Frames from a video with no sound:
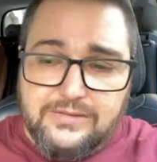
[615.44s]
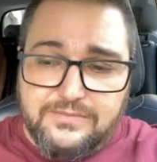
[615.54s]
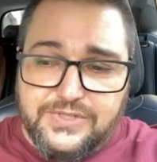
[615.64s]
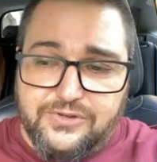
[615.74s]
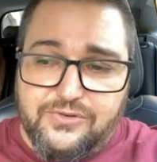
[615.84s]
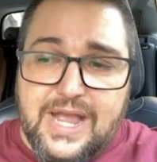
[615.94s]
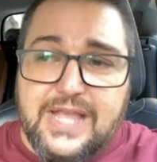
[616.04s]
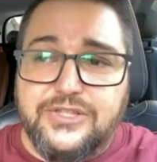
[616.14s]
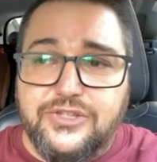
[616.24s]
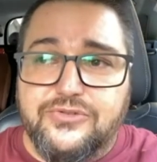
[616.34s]
So I
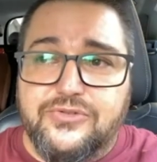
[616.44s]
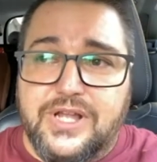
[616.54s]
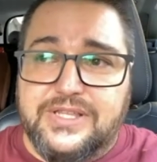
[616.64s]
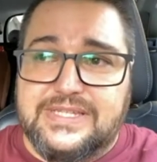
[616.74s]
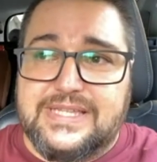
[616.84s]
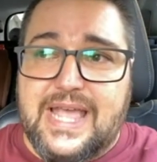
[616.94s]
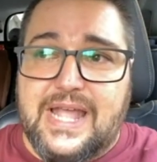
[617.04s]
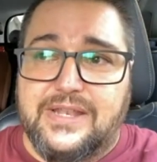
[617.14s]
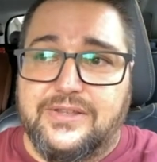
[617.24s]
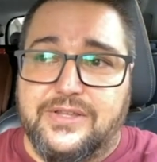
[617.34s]
do
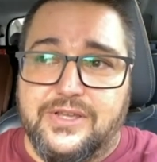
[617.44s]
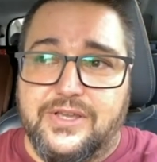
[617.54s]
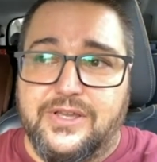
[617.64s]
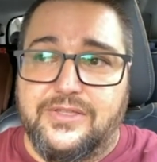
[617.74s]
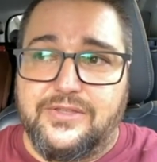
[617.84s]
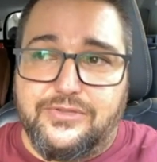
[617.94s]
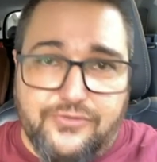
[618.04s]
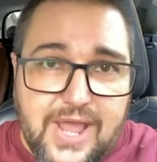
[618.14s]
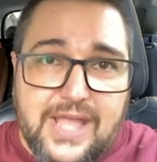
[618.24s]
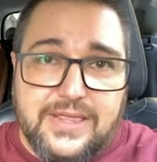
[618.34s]
understand the
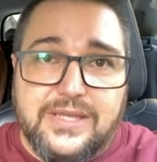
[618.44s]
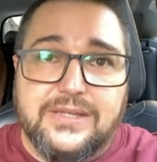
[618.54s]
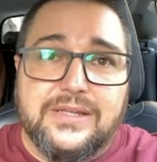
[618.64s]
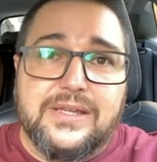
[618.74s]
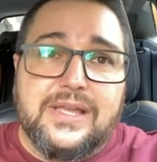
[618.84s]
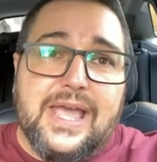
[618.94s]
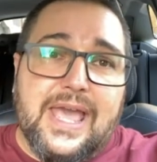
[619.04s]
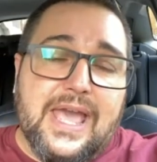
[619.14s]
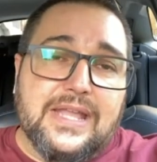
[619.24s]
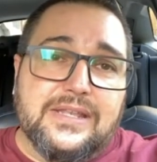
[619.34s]
threat
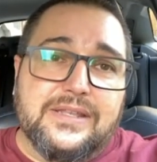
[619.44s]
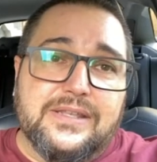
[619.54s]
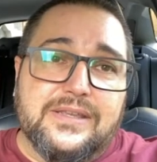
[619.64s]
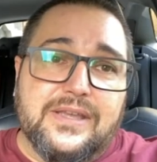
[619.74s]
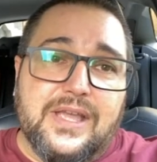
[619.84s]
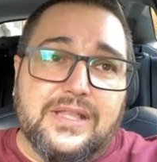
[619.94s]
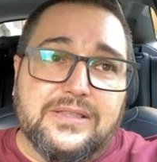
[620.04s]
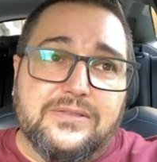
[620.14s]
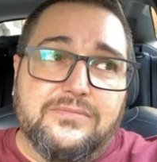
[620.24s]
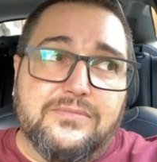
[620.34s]
and
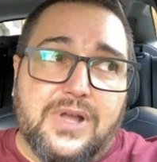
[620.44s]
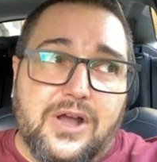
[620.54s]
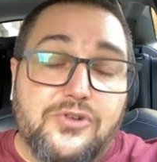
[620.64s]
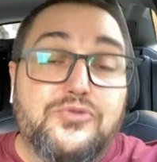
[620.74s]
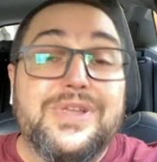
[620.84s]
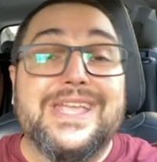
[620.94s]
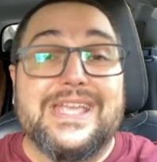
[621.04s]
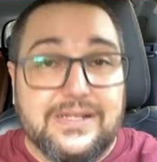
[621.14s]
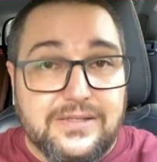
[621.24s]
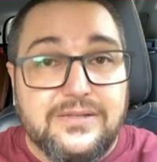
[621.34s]
how
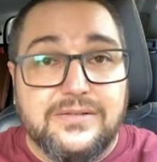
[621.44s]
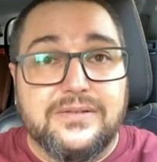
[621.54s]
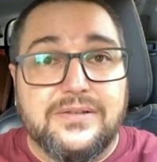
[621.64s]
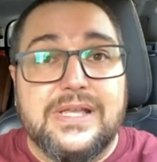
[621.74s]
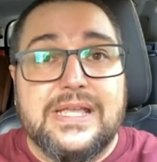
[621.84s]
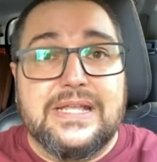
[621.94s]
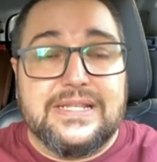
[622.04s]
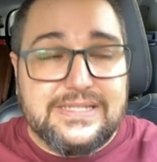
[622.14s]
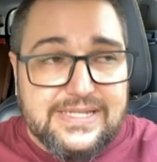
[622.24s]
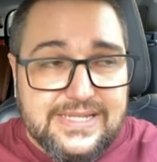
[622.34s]
real this is.
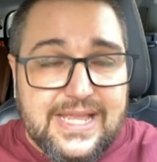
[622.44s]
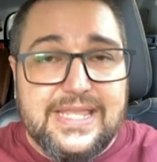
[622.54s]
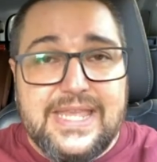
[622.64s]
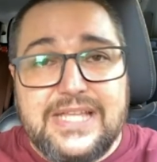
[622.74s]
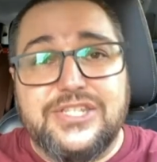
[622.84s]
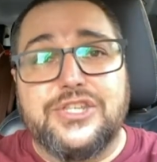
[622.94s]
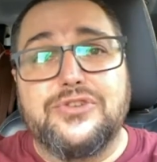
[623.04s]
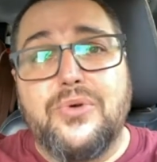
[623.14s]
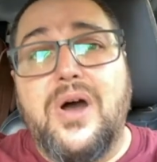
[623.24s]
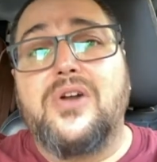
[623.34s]
And yes, you
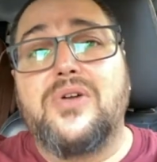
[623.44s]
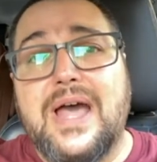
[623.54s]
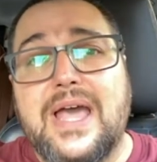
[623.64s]
are right,